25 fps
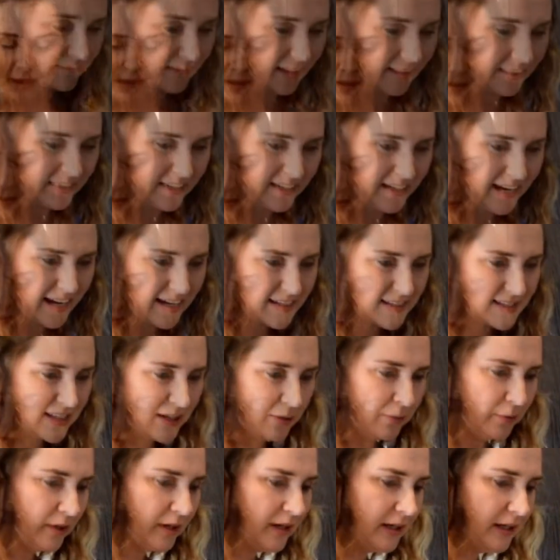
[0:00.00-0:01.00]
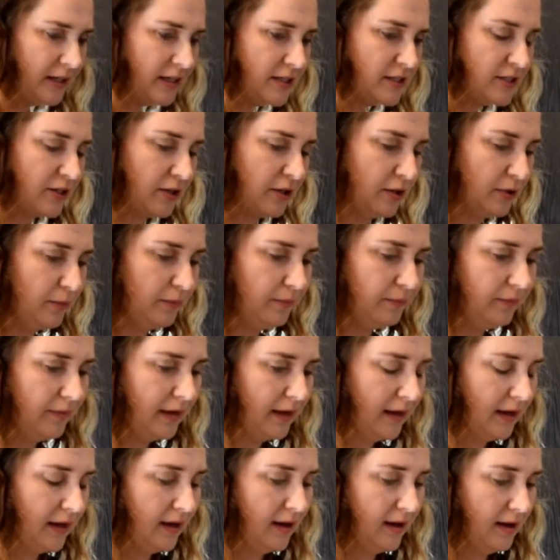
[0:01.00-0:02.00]
The next thing we're going to do,
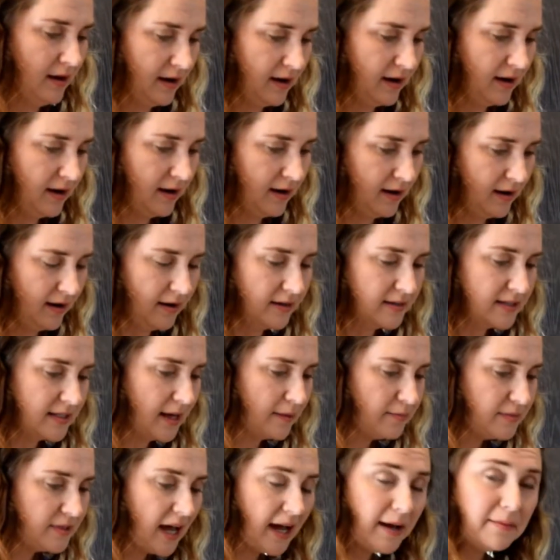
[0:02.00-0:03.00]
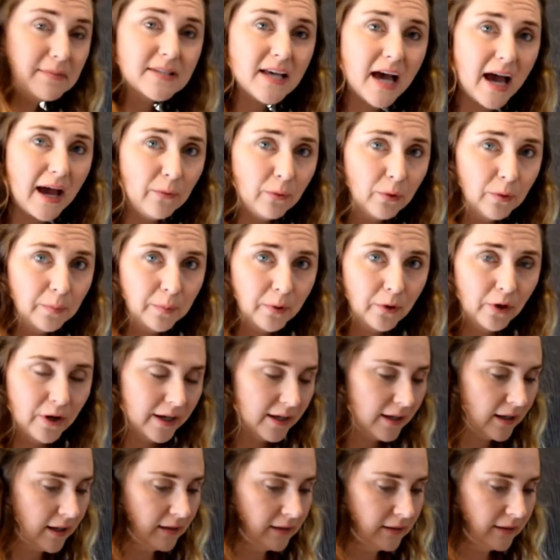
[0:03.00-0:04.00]
sometimes I will
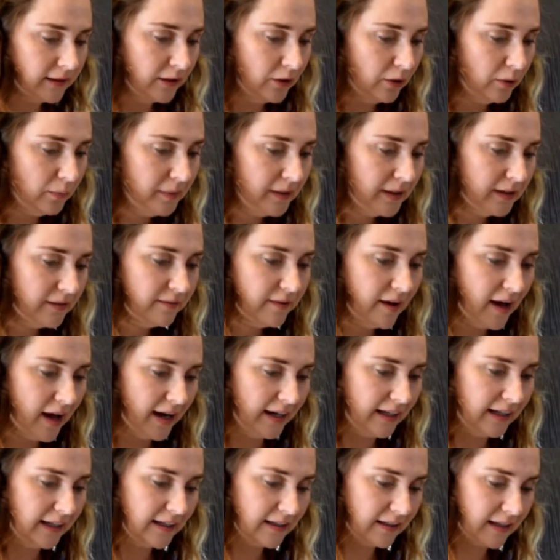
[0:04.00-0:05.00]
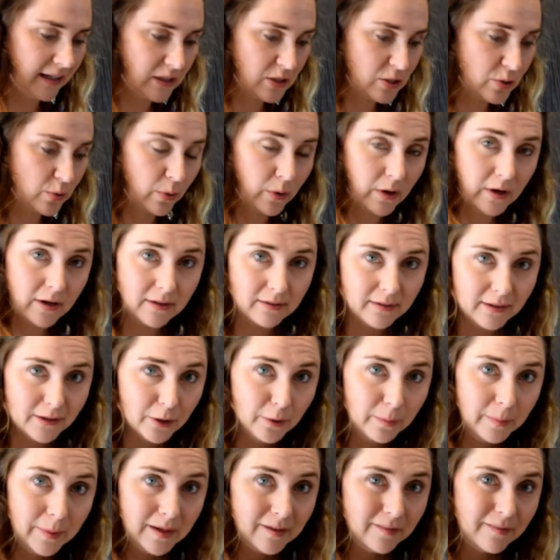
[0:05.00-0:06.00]
put a little bit of honey, like squirt a little
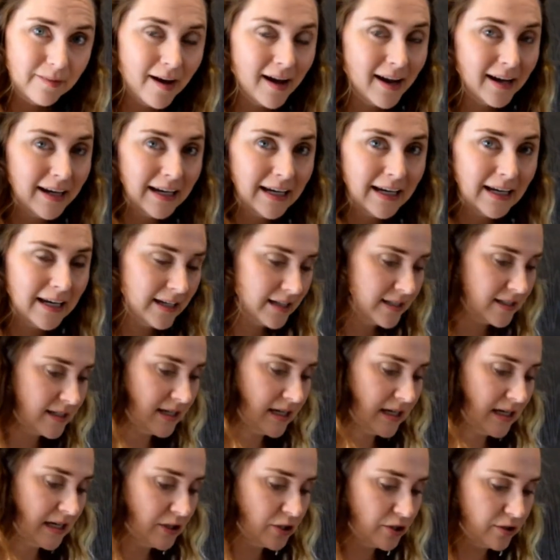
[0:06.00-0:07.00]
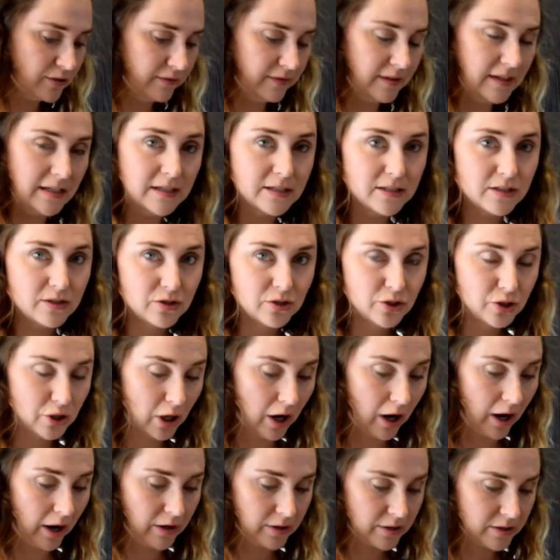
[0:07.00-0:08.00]
bit of honey into each of these
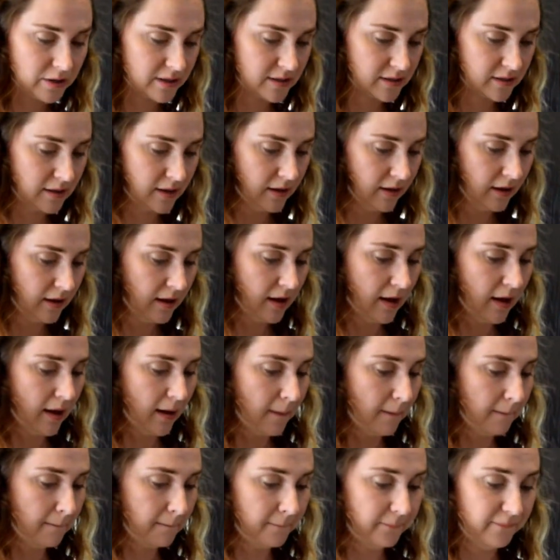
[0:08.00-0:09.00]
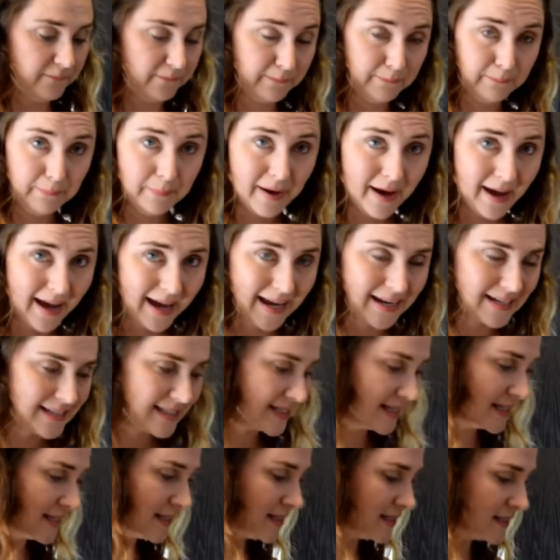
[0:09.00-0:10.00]
jars. But
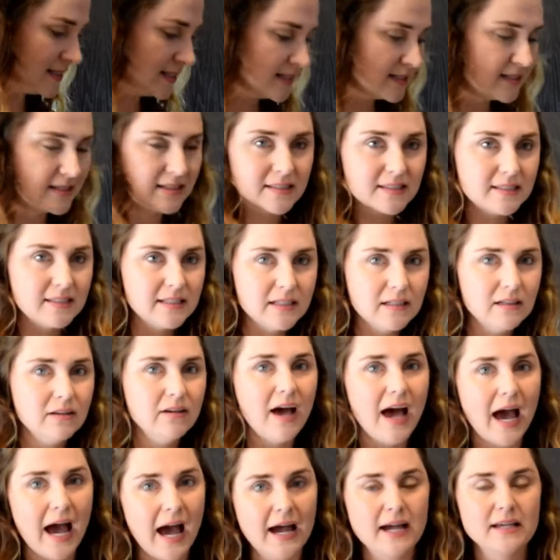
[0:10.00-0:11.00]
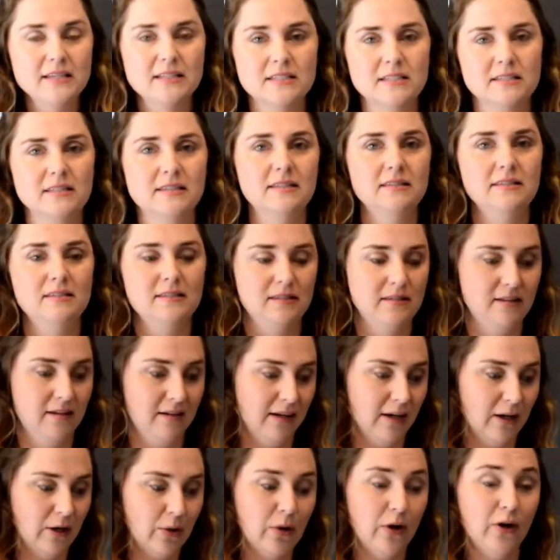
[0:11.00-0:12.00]
since this still has,
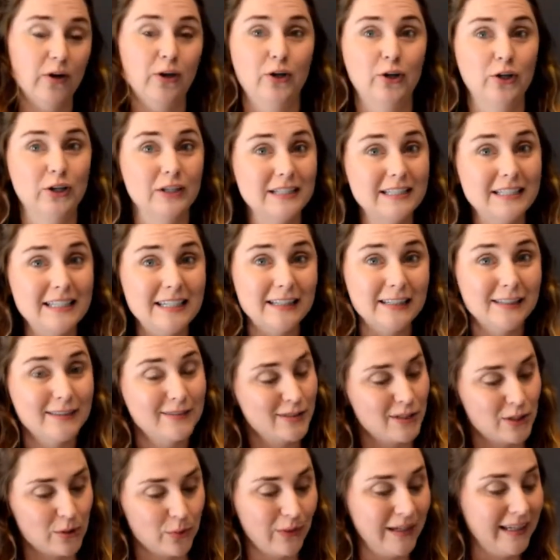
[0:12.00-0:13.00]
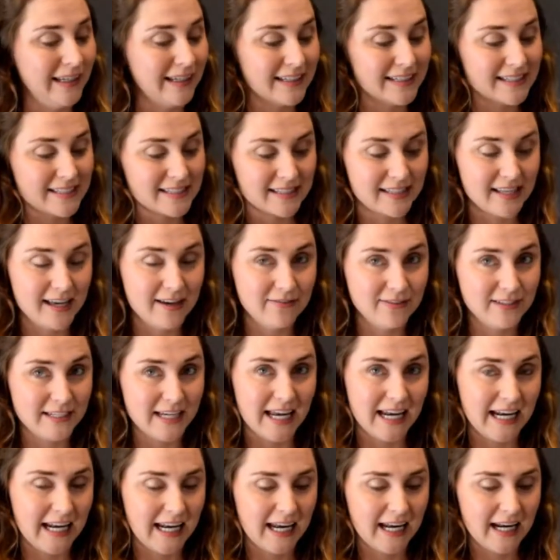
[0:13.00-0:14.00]
you know, a good deal of sweetness left
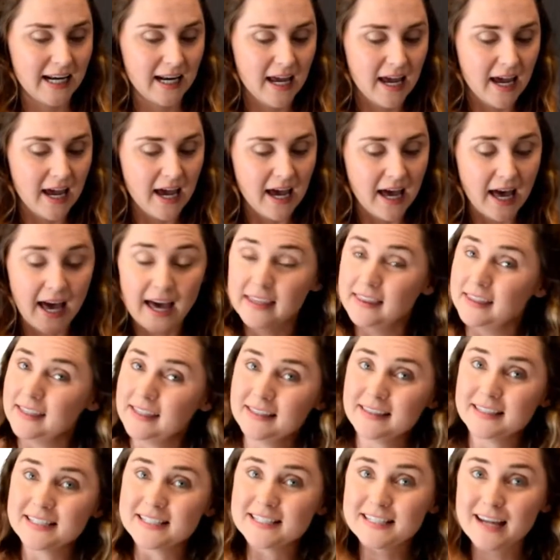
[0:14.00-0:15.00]
in it, I think this